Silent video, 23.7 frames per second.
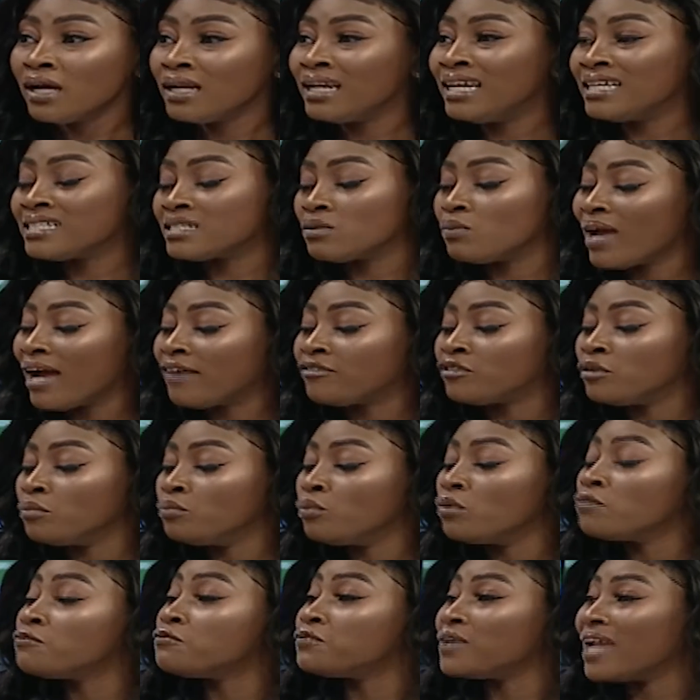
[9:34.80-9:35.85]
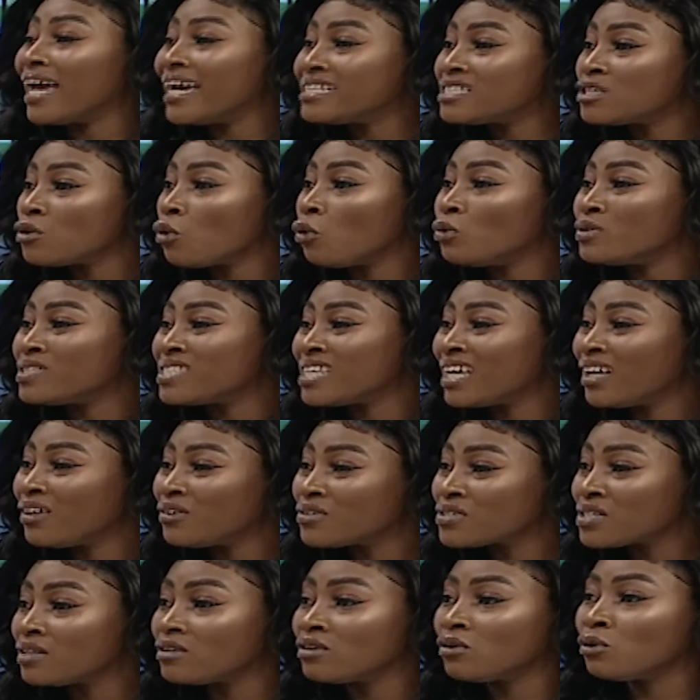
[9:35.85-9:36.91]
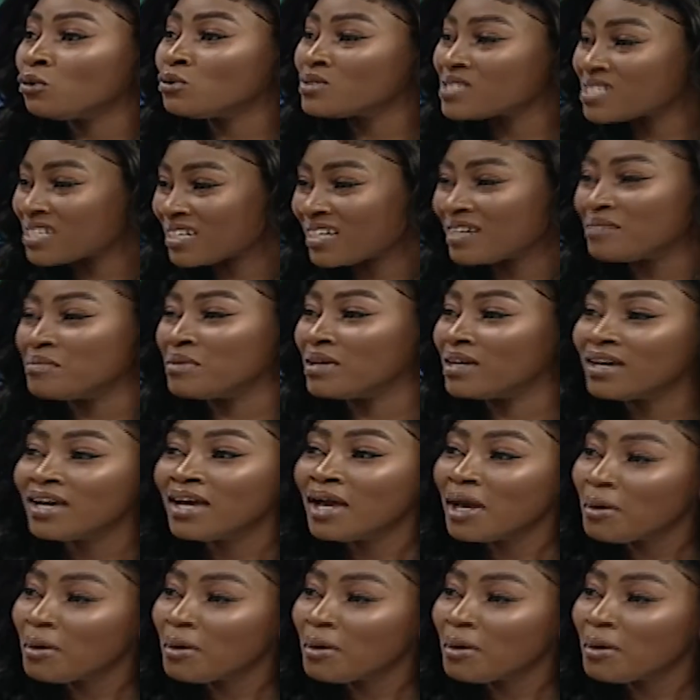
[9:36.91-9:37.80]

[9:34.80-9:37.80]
Listen, we have to book flights, hotels. Oh, ceremony.